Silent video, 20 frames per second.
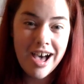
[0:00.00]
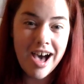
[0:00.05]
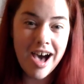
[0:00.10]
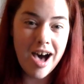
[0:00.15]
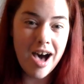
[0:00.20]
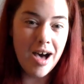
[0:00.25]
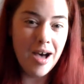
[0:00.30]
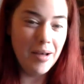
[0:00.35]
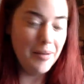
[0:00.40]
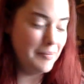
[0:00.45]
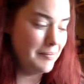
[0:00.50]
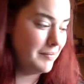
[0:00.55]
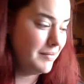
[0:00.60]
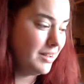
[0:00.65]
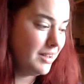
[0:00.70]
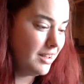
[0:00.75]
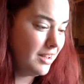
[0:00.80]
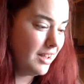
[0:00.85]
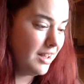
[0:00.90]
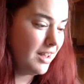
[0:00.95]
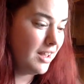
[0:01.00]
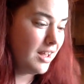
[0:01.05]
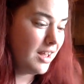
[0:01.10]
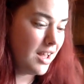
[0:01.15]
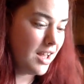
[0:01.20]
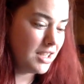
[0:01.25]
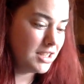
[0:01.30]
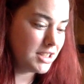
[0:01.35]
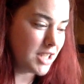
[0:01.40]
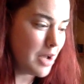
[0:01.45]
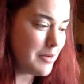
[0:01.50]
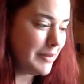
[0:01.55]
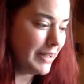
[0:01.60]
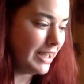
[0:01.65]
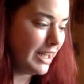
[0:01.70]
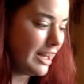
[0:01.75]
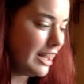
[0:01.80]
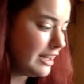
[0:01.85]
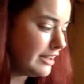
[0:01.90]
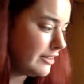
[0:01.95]
So
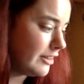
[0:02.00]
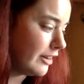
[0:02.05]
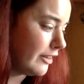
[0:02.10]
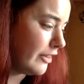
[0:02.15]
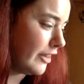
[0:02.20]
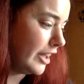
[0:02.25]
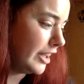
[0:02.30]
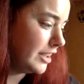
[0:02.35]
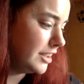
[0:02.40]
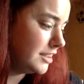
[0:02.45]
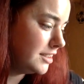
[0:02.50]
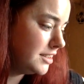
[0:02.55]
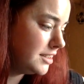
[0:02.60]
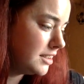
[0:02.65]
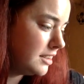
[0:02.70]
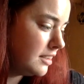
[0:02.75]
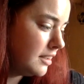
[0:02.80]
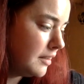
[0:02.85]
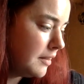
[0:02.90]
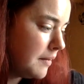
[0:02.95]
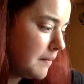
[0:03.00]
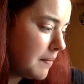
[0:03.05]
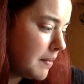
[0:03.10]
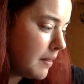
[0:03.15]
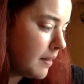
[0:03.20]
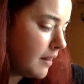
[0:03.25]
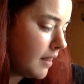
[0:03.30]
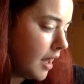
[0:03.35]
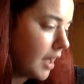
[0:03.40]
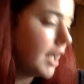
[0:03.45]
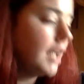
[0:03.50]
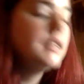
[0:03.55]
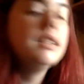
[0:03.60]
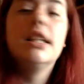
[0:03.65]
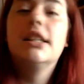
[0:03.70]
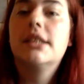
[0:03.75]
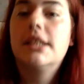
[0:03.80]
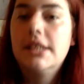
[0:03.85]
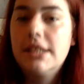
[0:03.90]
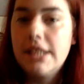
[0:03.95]
many little things. I guess
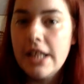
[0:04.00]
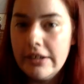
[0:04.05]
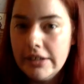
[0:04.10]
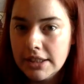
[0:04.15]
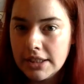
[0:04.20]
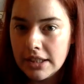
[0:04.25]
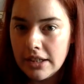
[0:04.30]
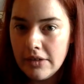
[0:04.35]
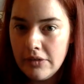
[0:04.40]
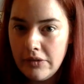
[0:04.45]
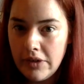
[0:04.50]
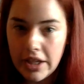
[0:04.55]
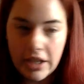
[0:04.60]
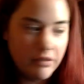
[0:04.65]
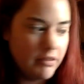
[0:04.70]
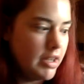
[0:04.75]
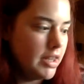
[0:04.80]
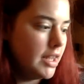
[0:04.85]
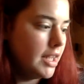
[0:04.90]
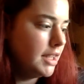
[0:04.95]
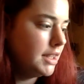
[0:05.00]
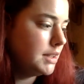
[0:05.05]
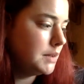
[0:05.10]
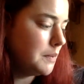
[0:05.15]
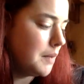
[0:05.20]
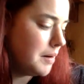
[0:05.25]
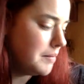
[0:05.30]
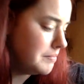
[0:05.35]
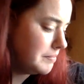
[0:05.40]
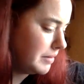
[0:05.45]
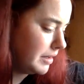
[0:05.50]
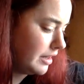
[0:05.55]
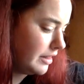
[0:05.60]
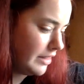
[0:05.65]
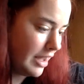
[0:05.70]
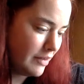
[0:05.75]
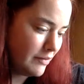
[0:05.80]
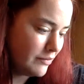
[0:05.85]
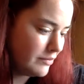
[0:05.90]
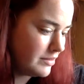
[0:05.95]
that's because there isn't a figure in this one, but
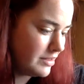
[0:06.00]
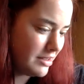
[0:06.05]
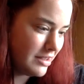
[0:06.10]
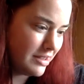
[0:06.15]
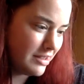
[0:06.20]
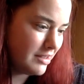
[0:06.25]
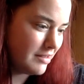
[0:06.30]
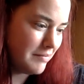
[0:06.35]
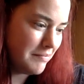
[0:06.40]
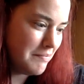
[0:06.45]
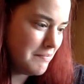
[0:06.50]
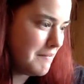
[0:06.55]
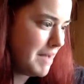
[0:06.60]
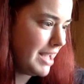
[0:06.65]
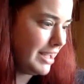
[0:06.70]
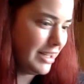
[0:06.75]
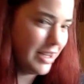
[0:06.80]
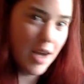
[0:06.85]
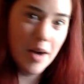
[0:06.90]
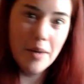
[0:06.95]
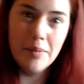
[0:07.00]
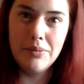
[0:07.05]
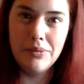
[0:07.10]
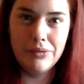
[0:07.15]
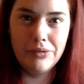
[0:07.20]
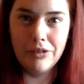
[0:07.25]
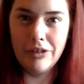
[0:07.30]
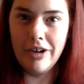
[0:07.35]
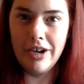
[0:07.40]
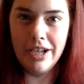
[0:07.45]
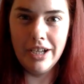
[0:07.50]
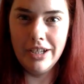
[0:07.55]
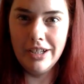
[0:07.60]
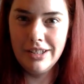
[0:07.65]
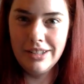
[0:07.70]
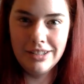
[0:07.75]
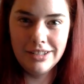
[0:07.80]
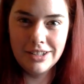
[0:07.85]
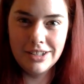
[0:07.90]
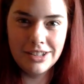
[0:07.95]
they've made up for it
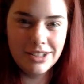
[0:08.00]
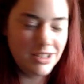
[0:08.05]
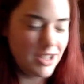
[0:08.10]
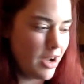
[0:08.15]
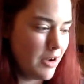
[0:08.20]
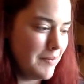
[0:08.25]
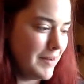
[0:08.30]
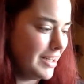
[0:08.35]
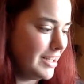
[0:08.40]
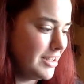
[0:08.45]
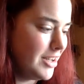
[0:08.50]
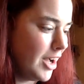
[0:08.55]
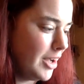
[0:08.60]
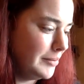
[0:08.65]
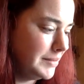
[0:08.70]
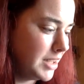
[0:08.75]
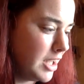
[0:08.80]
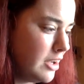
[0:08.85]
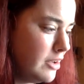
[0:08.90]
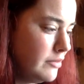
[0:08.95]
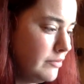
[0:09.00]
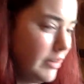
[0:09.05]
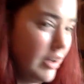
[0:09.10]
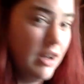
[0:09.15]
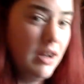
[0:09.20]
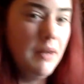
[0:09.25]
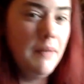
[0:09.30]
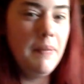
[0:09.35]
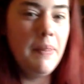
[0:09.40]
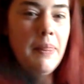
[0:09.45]
so many times over.